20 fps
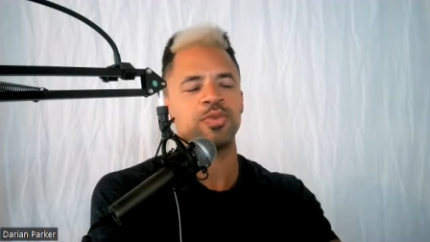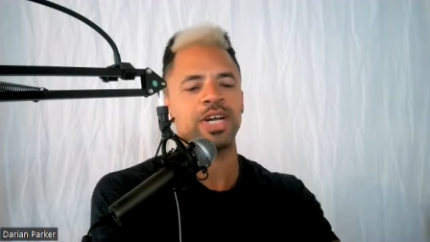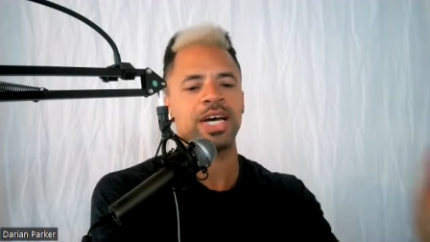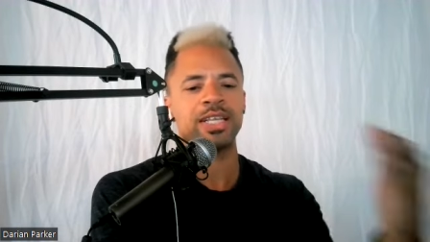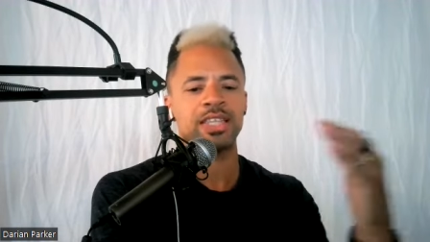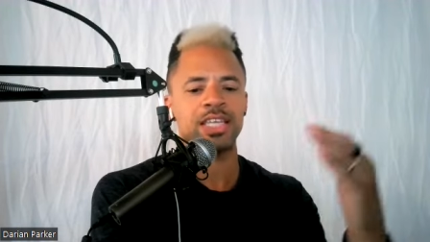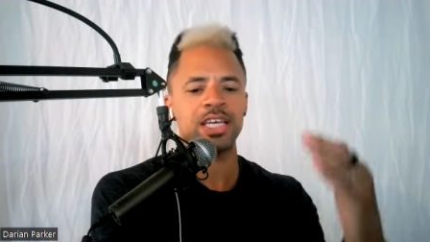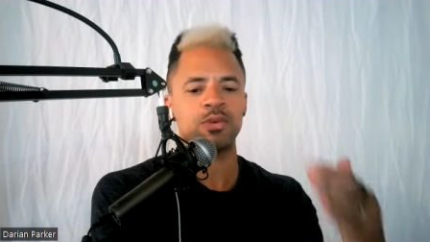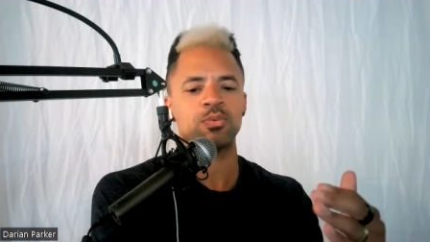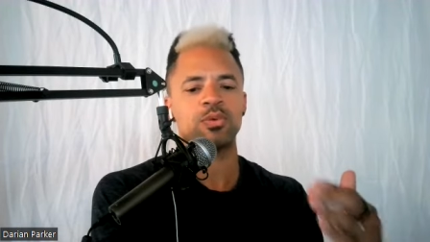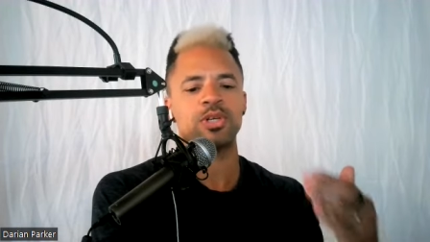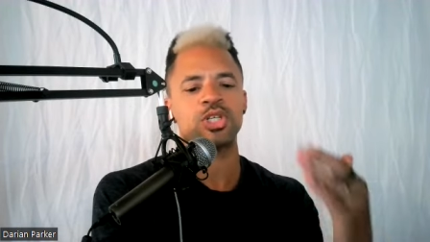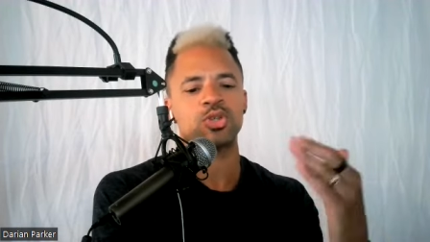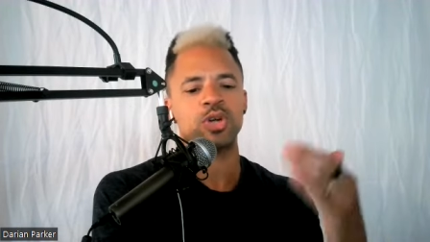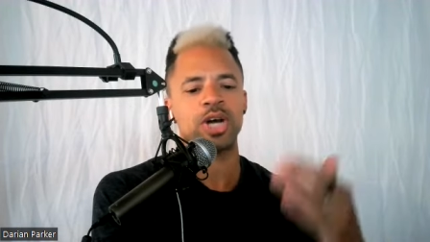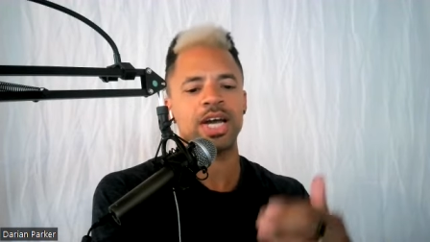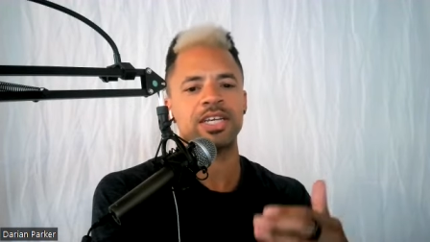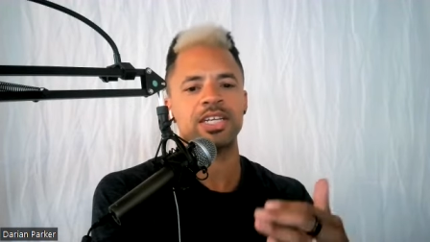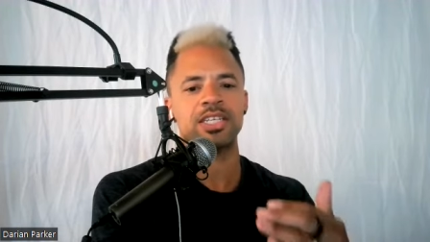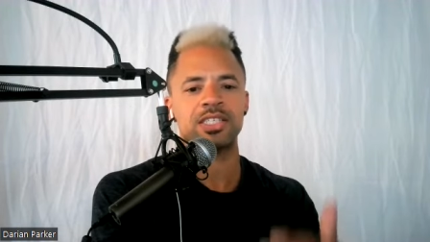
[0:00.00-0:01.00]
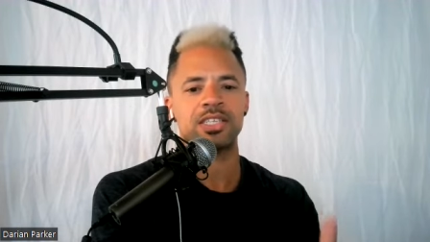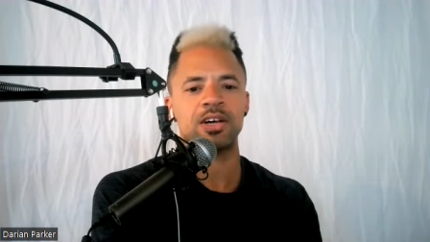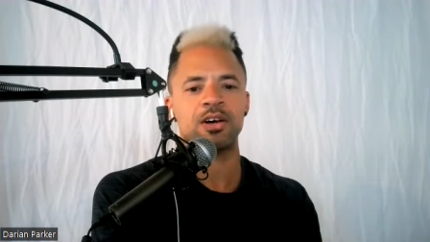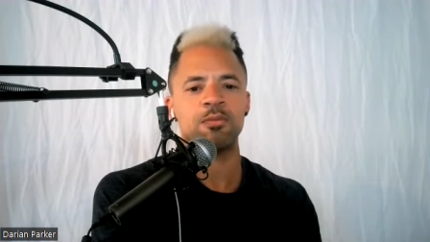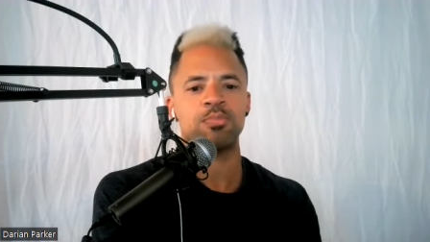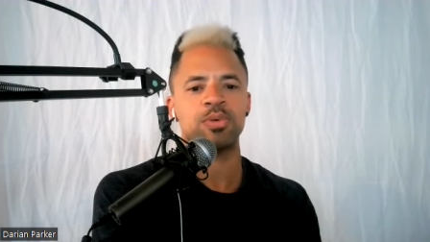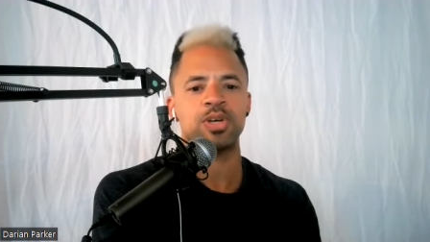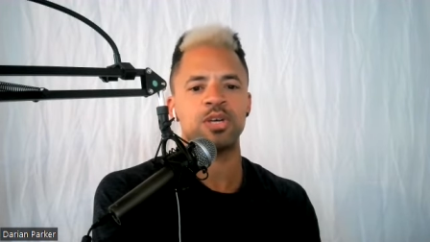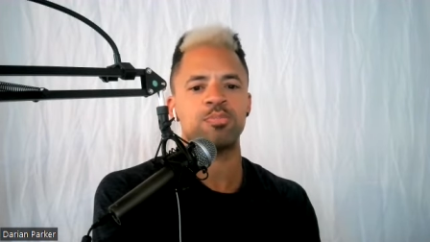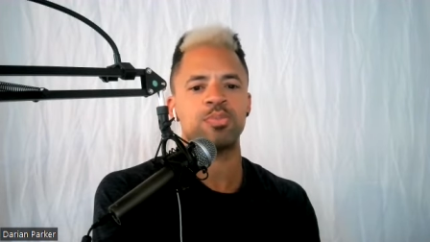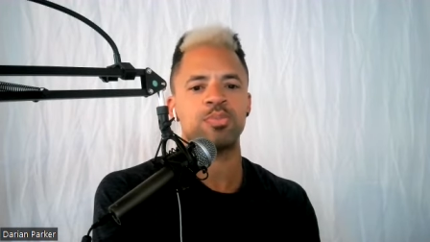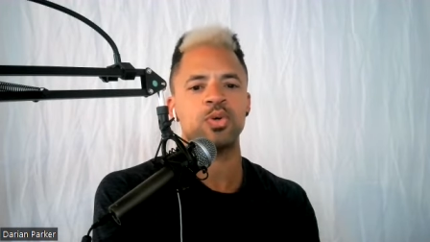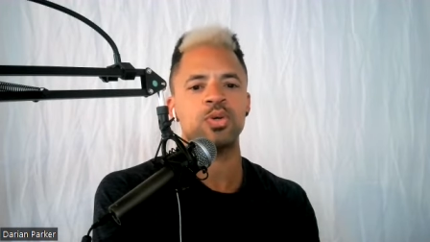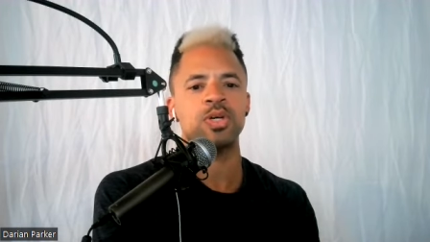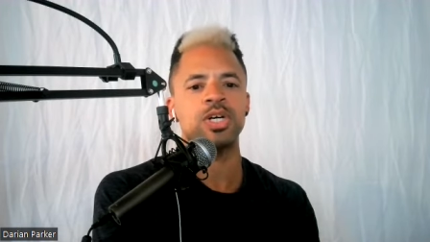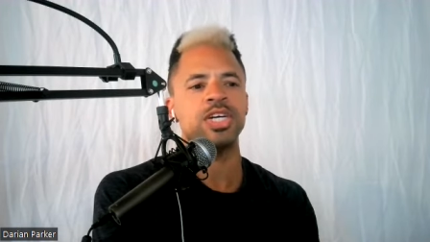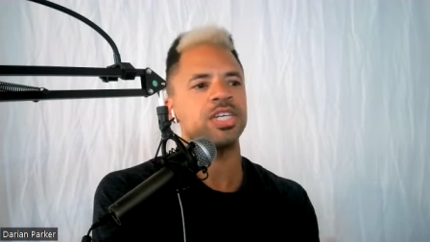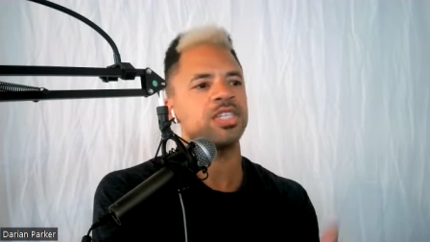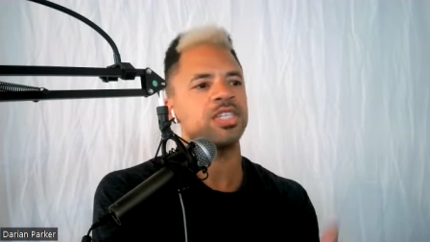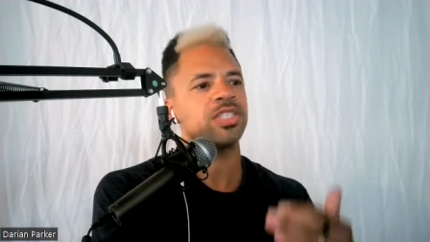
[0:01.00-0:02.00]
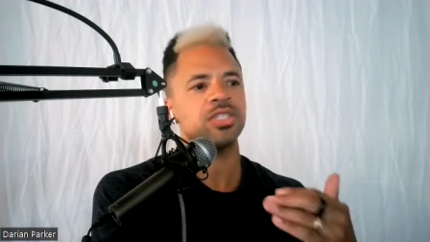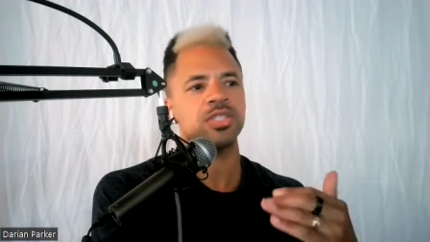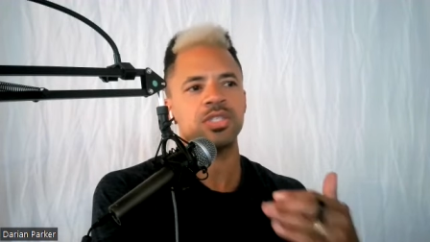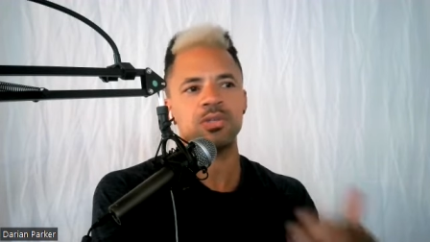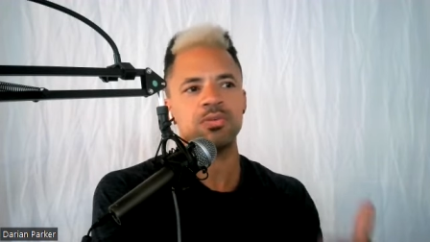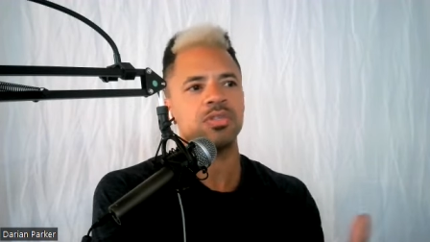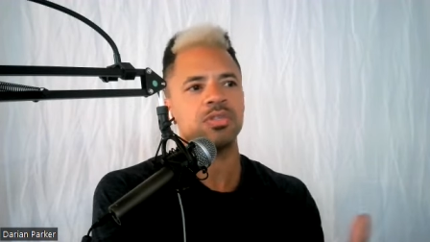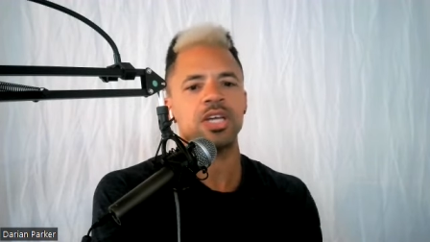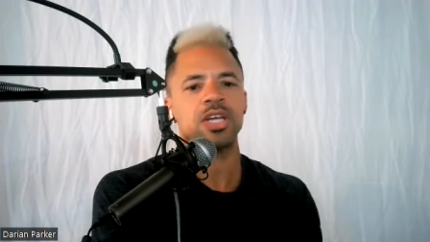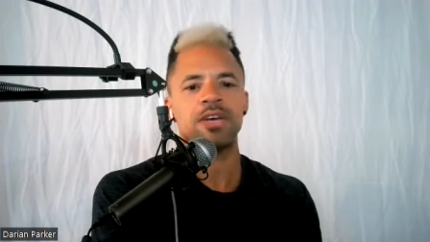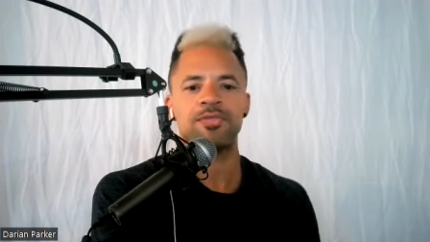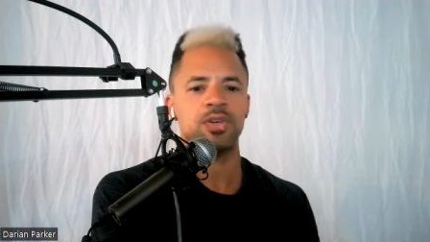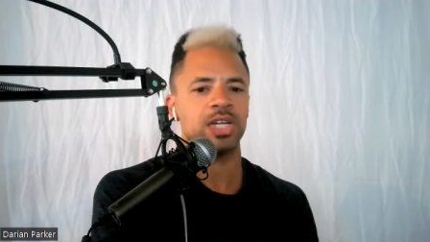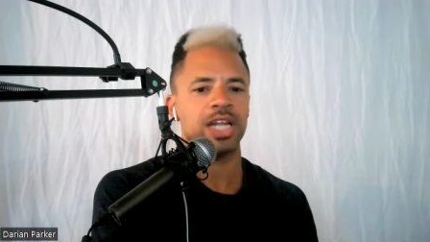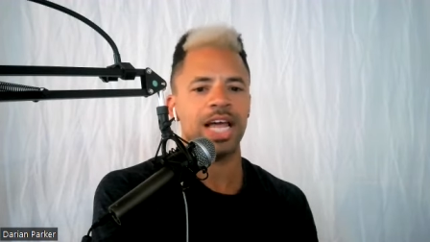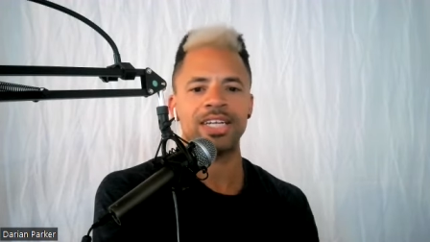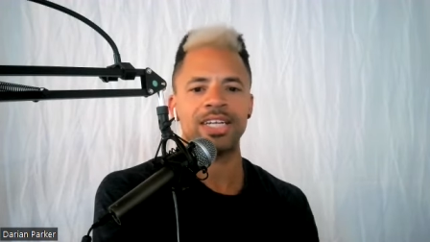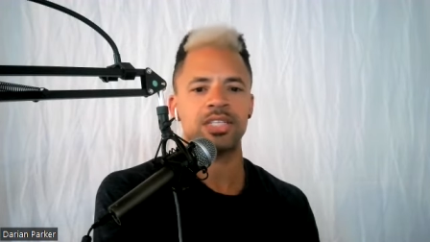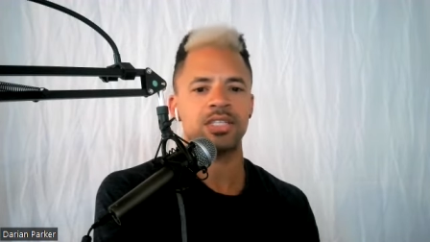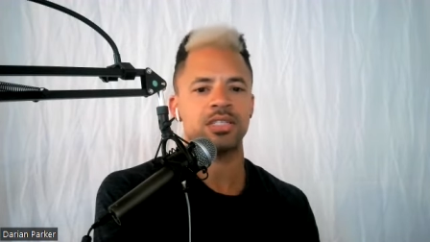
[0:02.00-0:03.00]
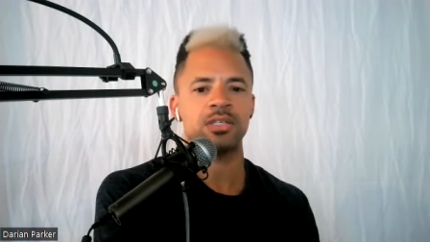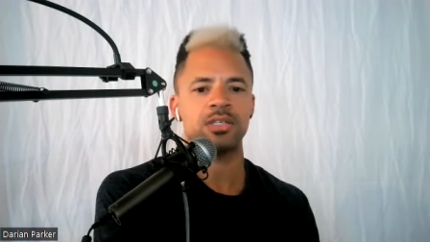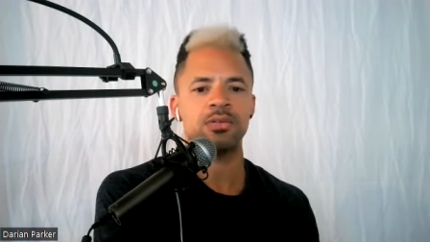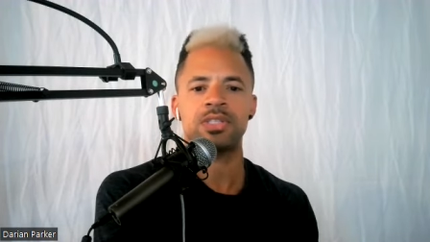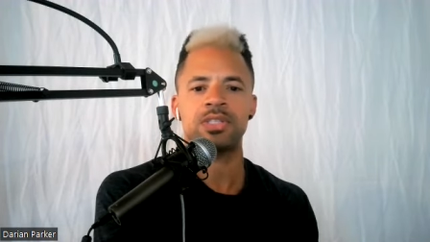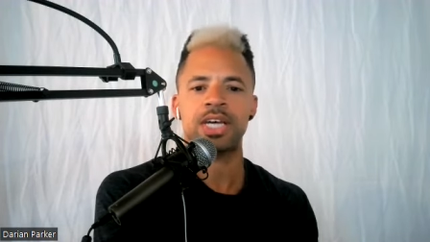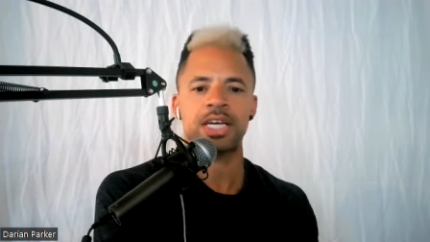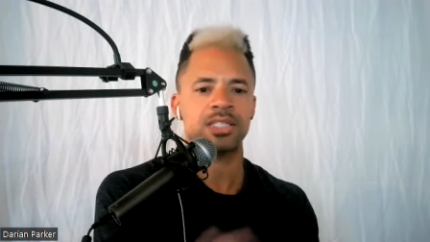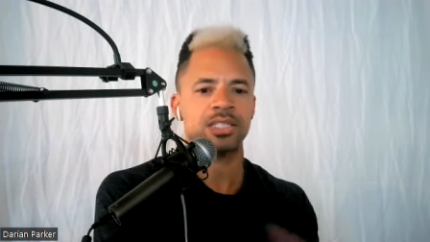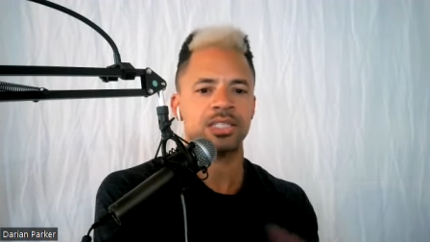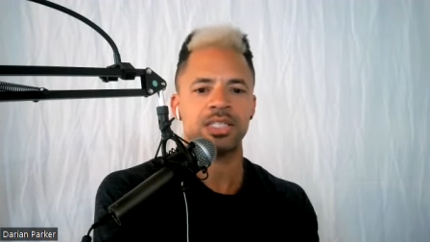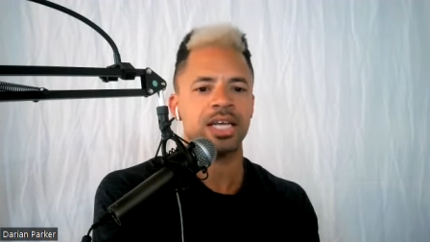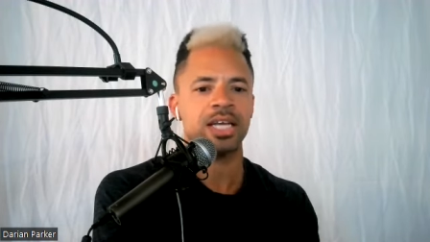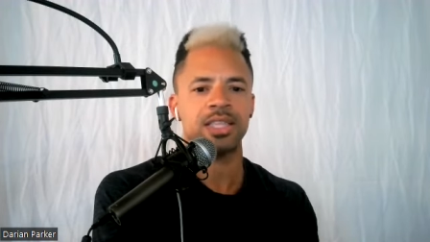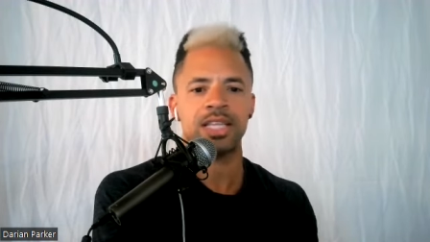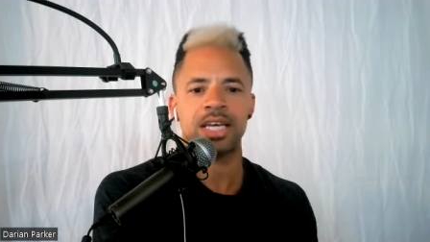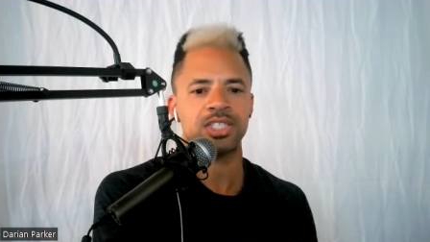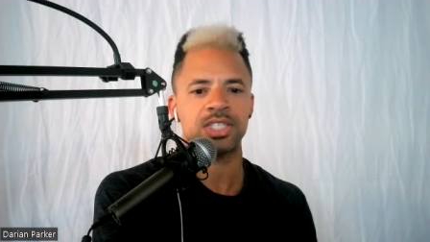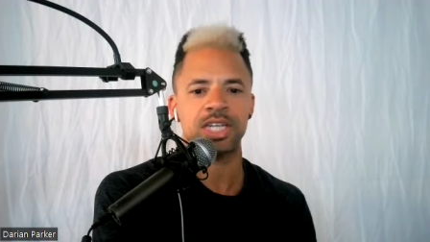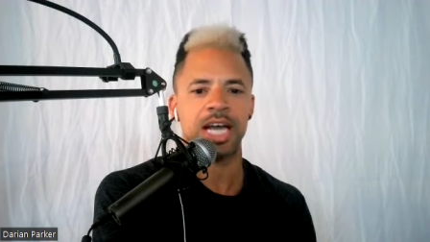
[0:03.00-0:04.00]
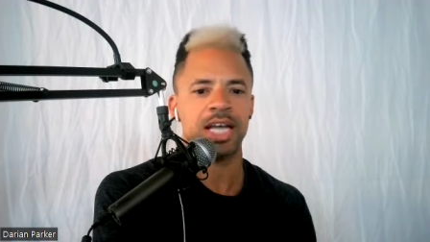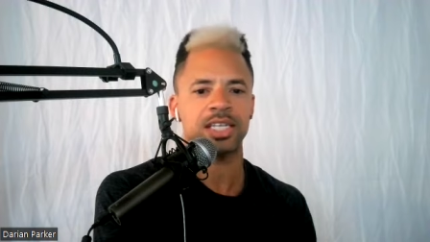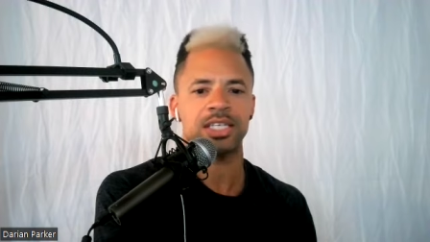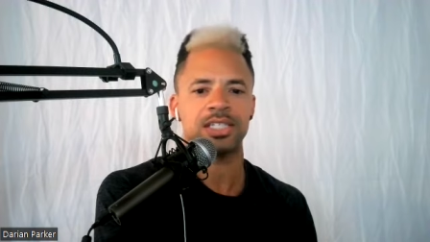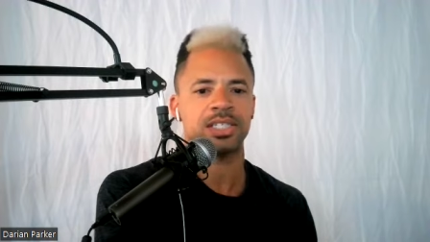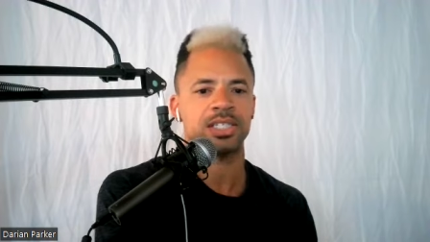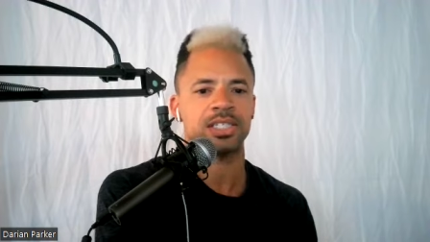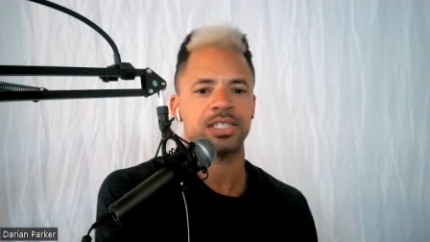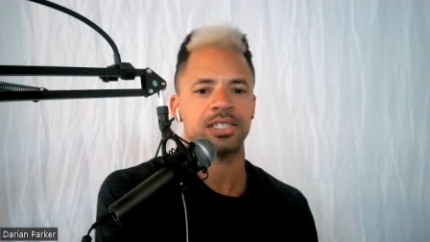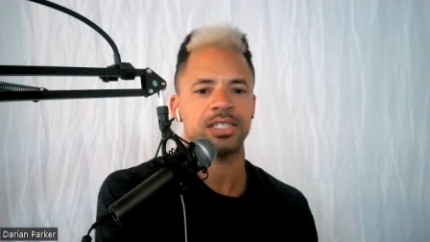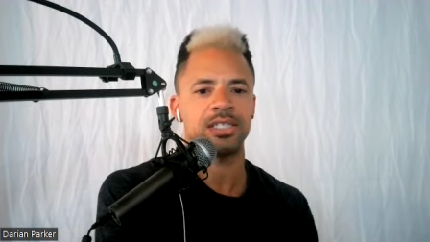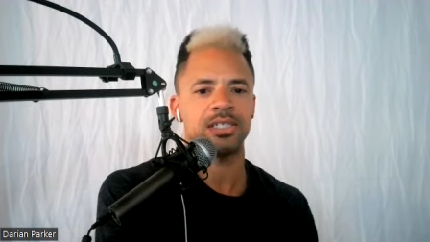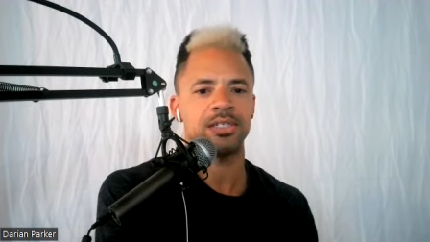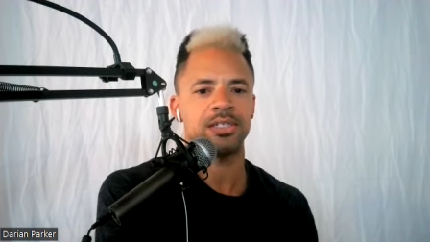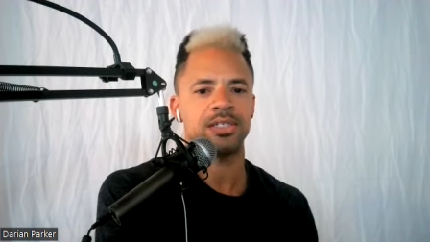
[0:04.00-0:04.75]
And I think we're trying to tell people just do stuff you like to do that's not that challenging.